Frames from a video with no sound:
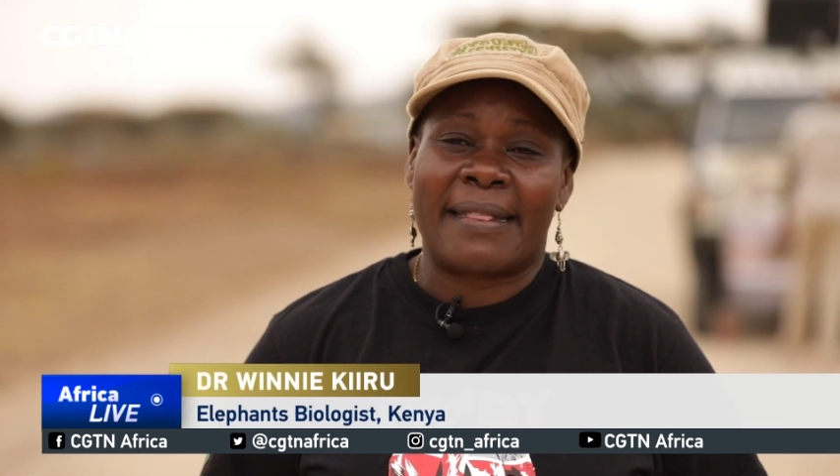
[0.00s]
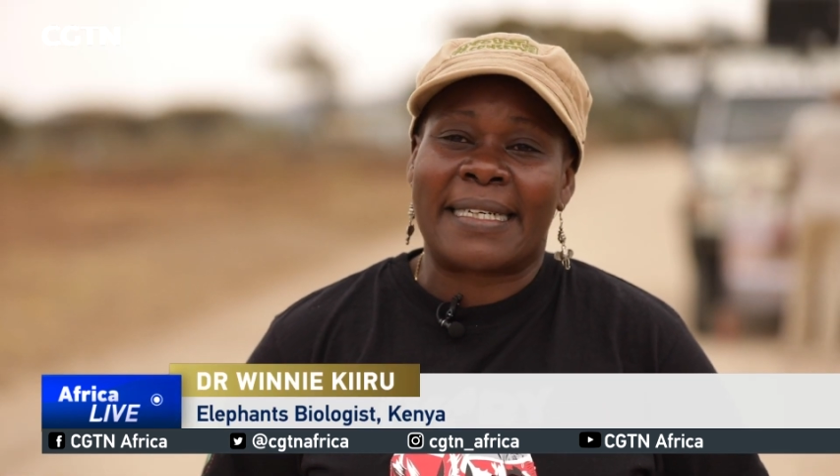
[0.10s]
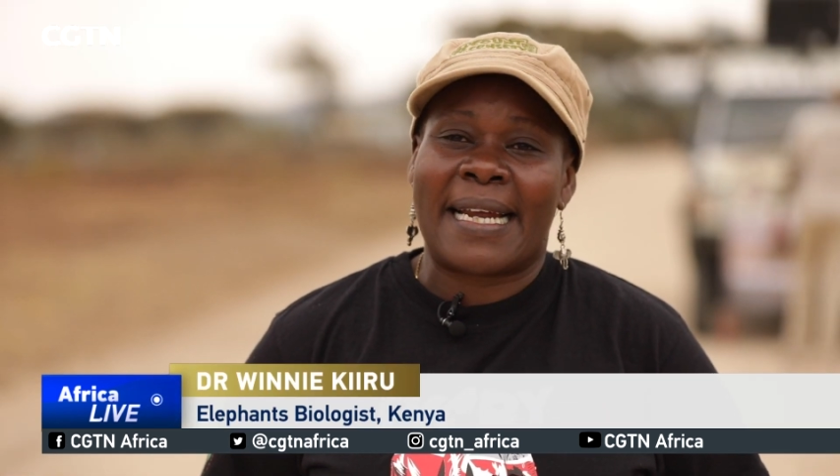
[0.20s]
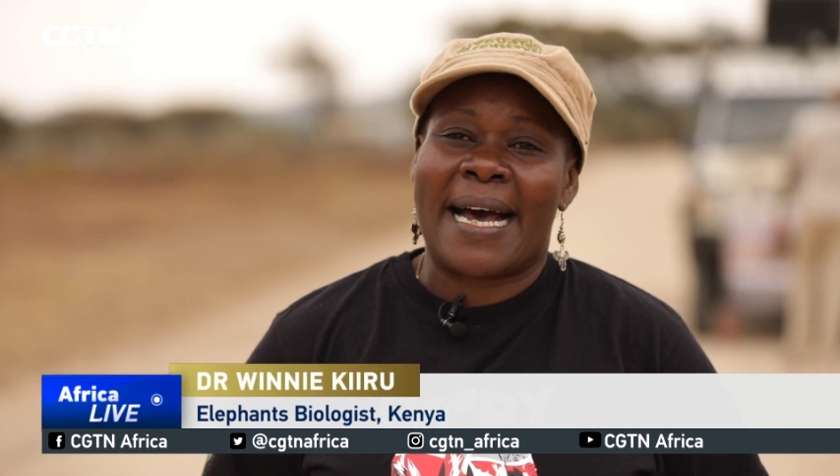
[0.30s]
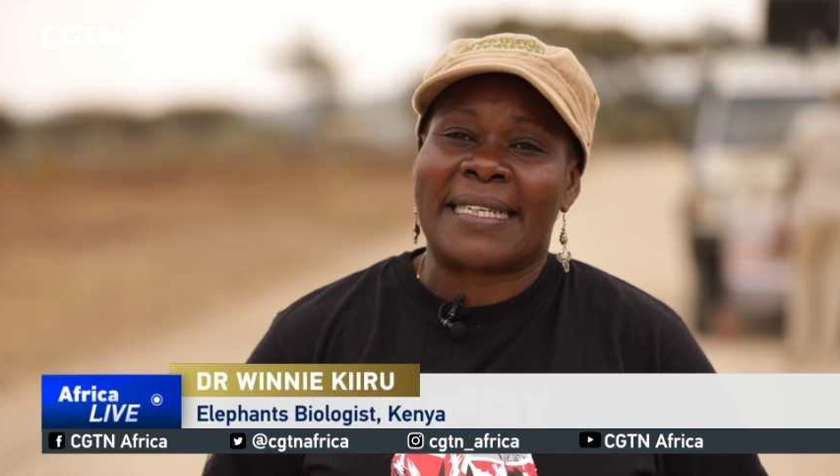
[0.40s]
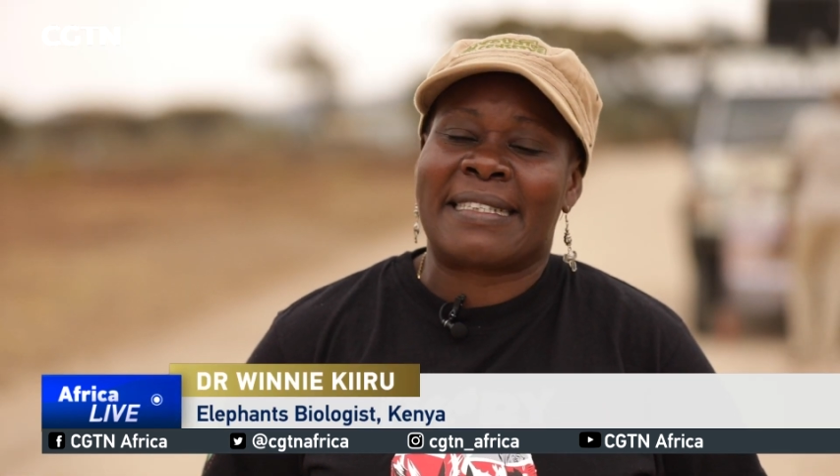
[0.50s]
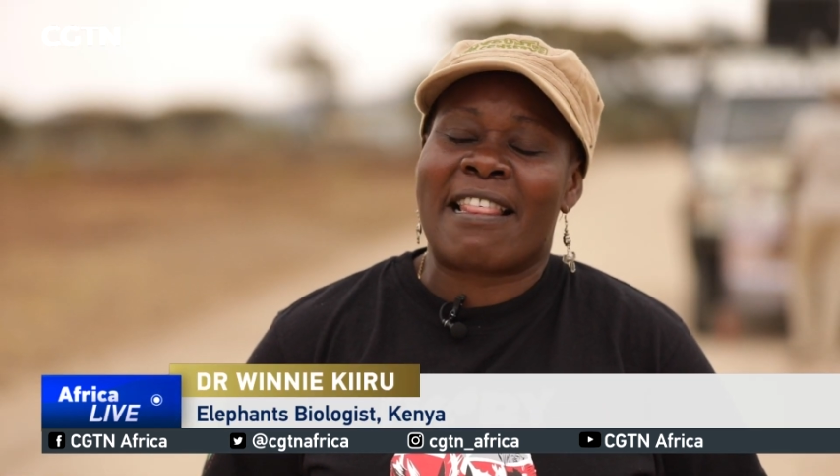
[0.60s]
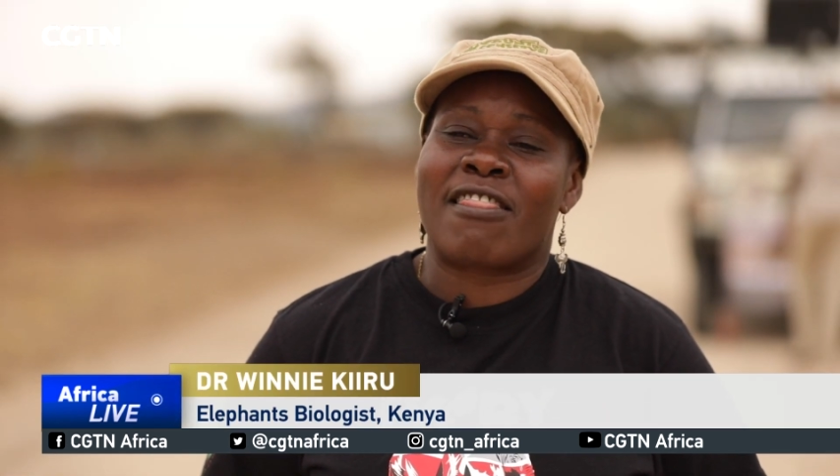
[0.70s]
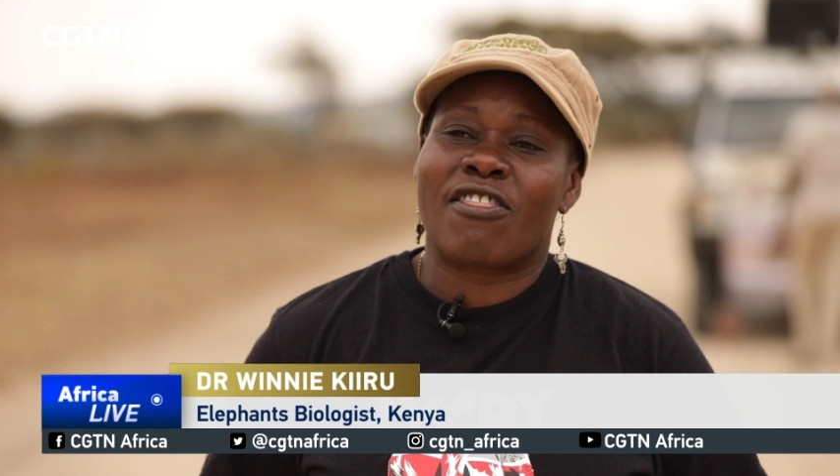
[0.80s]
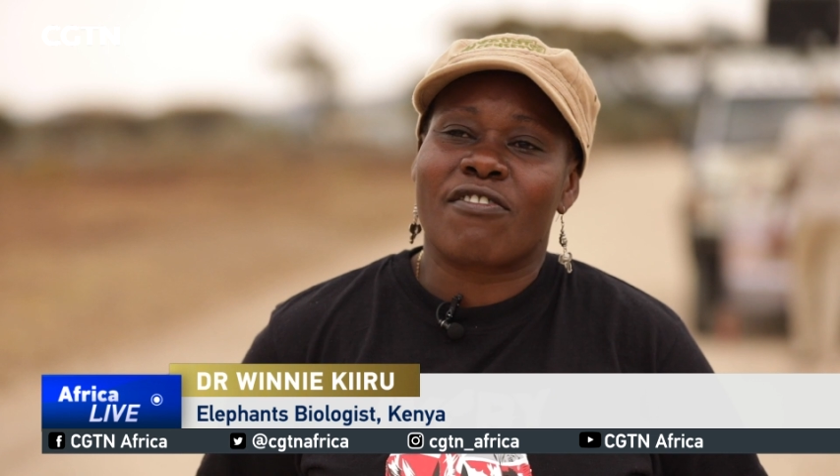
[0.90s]
that has
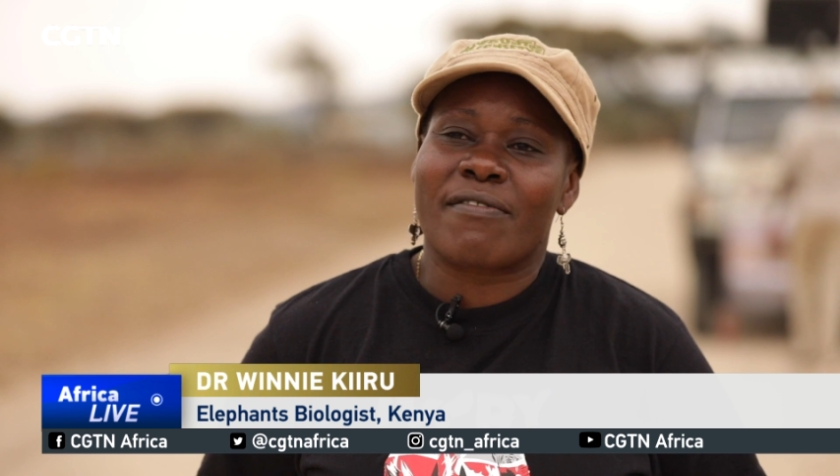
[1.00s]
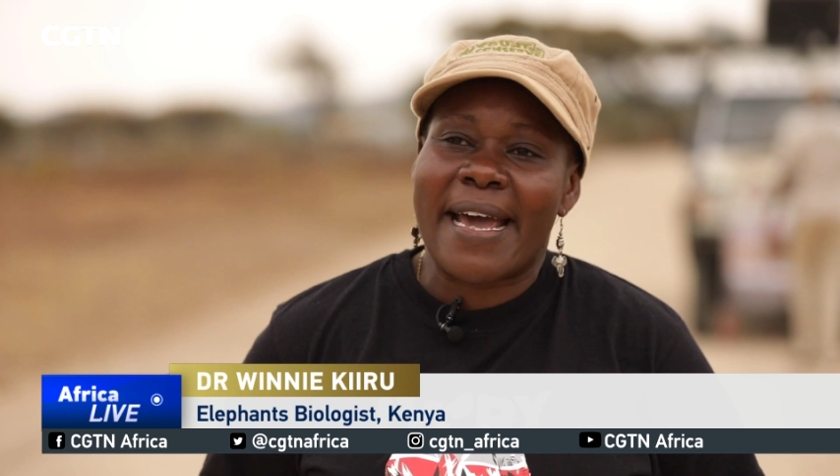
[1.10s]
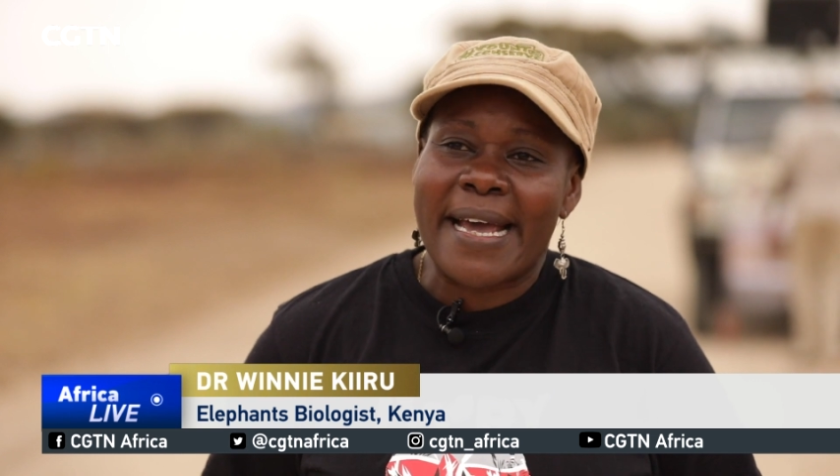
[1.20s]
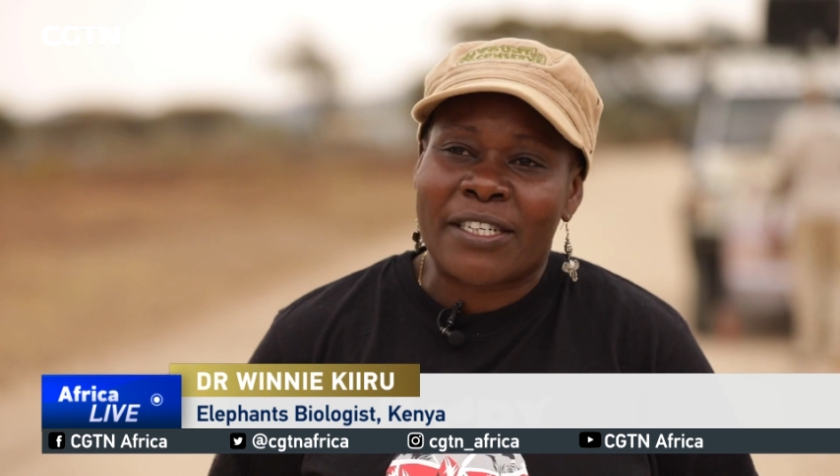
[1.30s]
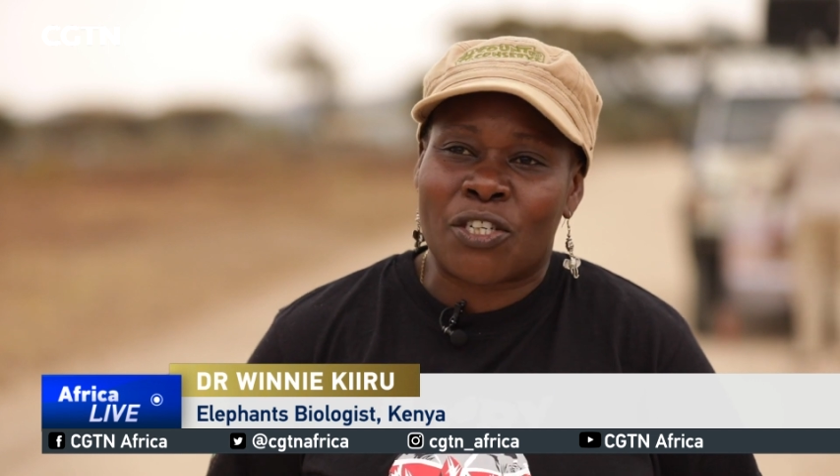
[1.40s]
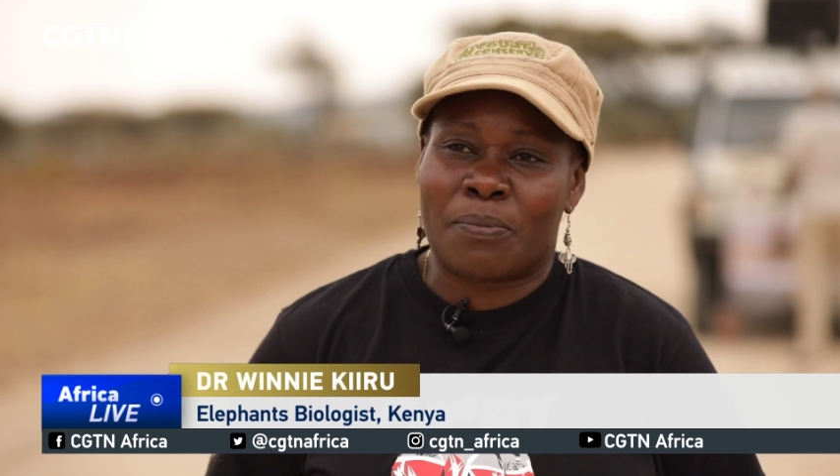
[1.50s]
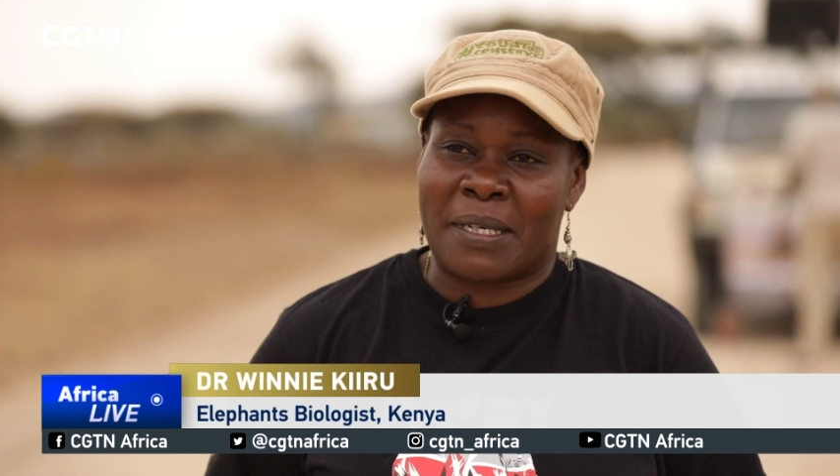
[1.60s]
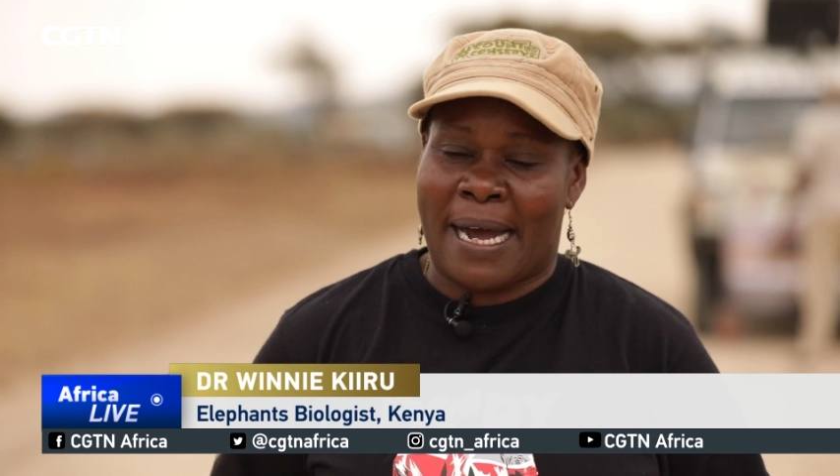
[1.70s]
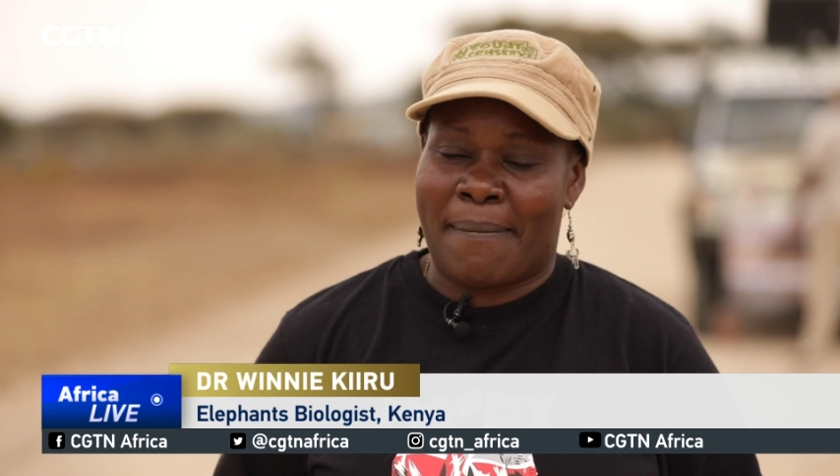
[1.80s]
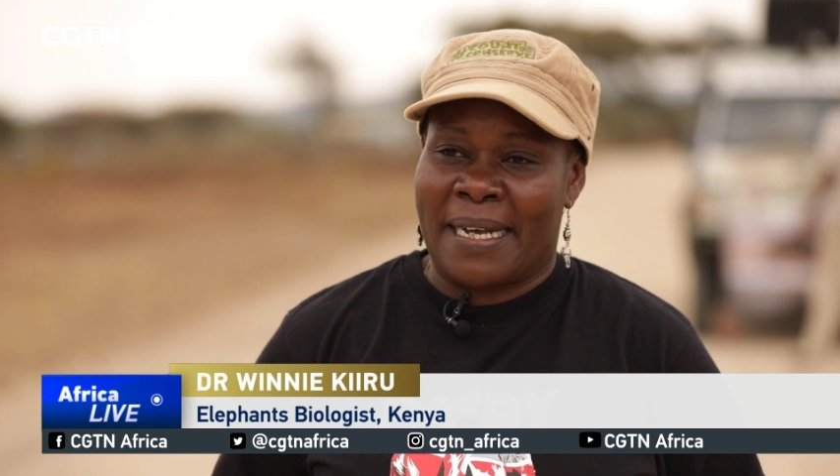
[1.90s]
the threat to
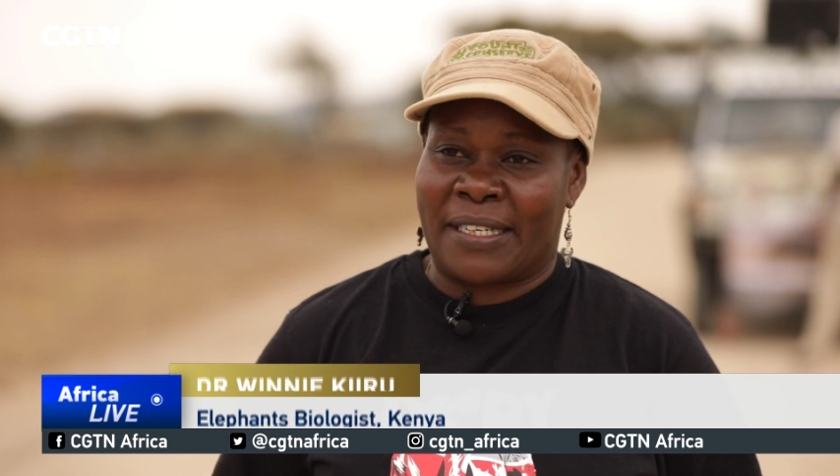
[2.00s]
become